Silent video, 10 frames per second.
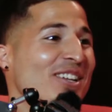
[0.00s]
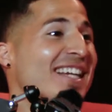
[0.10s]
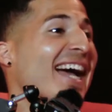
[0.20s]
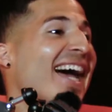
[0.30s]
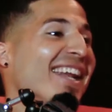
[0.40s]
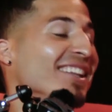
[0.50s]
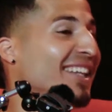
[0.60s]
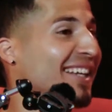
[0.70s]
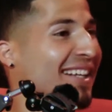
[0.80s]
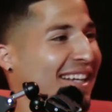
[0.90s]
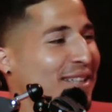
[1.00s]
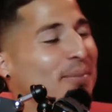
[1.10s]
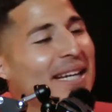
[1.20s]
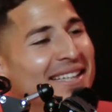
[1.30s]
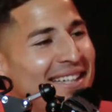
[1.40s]
guy, I didn't think they
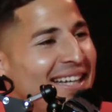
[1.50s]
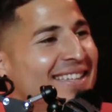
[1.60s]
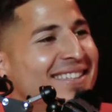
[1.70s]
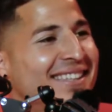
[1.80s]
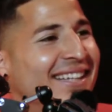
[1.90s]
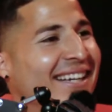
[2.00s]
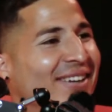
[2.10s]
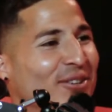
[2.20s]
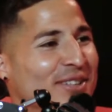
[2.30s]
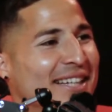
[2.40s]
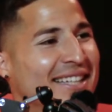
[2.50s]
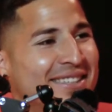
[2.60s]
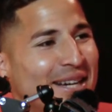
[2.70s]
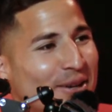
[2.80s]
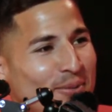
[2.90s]
expected it. That's the thing. It was against
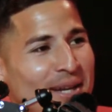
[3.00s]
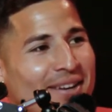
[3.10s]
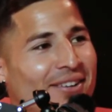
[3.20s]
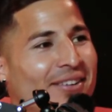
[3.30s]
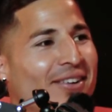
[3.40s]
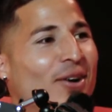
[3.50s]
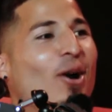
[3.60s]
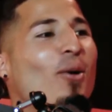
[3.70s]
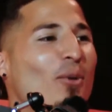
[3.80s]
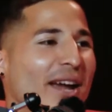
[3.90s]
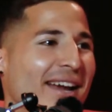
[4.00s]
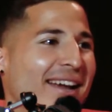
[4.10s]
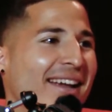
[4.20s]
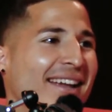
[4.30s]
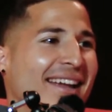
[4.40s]
Sacramento. Away
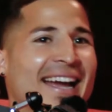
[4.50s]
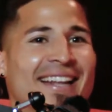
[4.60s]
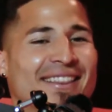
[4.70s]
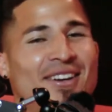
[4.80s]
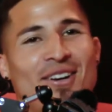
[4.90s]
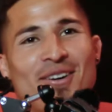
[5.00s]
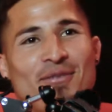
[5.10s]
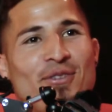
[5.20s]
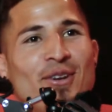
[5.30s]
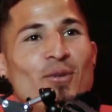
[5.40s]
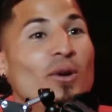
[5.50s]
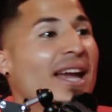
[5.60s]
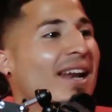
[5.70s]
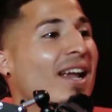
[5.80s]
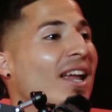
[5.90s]
at their field. We
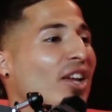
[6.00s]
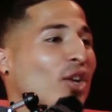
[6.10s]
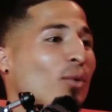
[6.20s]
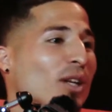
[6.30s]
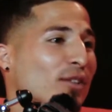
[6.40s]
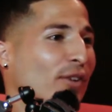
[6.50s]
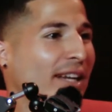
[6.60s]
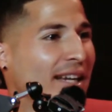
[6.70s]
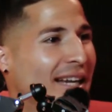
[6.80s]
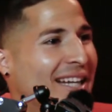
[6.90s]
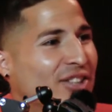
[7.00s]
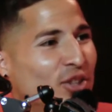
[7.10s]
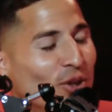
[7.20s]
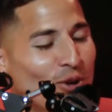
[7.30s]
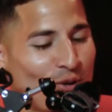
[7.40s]
had. You know what's funny? And I
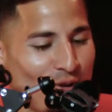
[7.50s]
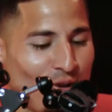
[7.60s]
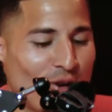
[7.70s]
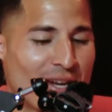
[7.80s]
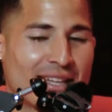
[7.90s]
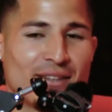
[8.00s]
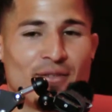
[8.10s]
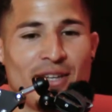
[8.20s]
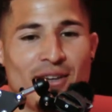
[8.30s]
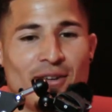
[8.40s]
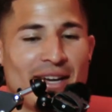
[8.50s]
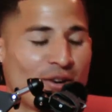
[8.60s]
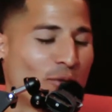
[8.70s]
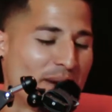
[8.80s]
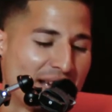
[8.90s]
still look at the video. I
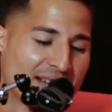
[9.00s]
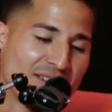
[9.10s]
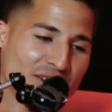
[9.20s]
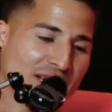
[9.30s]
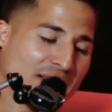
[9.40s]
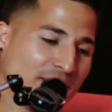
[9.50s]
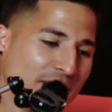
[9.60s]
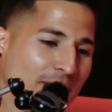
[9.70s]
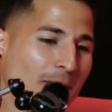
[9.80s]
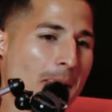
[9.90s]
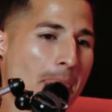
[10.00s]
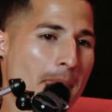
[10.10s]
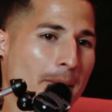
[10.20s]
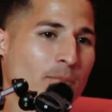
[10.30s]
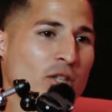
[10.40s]
go back and look at the video.
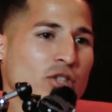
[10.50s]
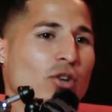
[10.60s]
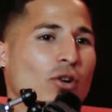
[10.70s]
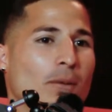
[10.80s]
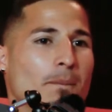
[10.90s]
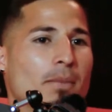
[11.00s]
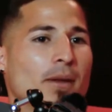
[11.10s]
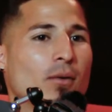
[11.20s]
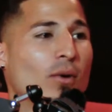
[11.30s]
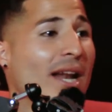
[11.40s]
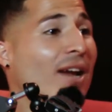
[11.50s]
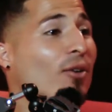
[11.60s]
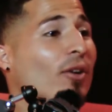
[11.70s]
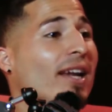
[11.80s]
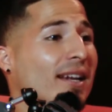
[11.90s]
So when I
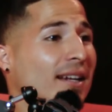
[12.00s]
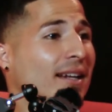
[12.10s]
go in,